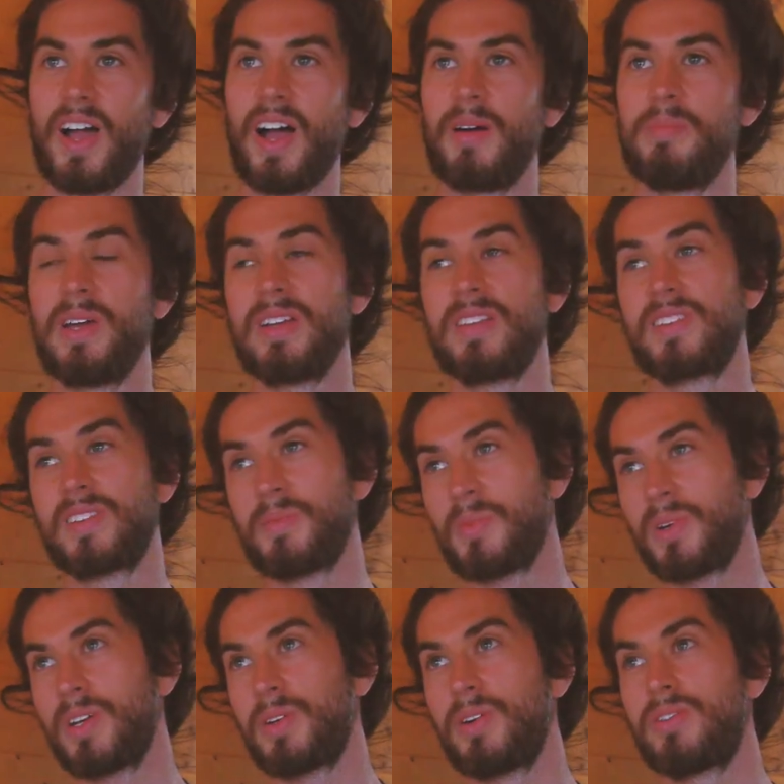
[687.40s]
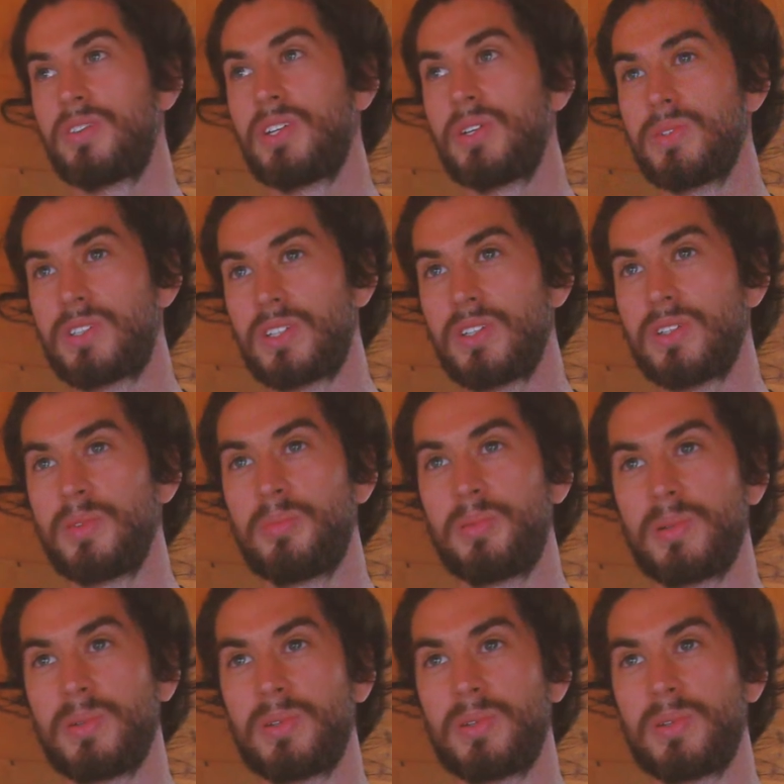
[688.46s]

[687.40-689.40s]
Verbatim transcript: I made some money with YouTube.